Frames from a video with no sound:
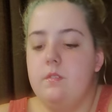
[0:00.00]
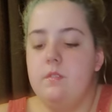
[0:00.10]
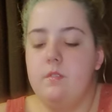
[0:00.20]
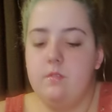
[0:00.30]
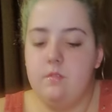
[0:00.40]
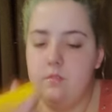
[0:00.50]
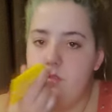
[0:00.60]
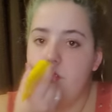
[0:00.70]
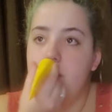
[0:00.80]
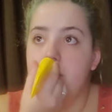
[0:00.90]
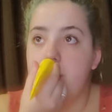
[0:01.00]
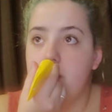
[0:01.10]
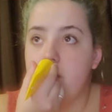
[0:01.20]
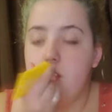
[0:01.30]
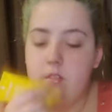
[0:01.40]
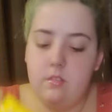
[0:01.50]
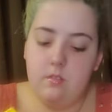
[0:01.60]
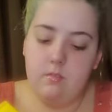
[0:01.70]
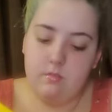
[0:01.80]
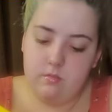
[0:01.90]

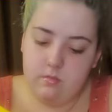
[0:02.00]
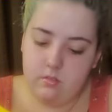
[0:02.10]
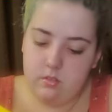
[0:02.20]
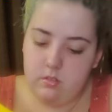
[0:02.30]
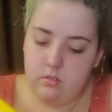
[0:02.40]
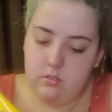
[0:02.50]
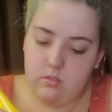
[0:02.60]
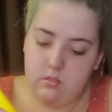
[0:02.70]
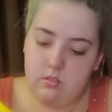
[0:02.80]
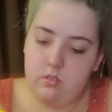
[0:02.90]
No one is speaking in this clip.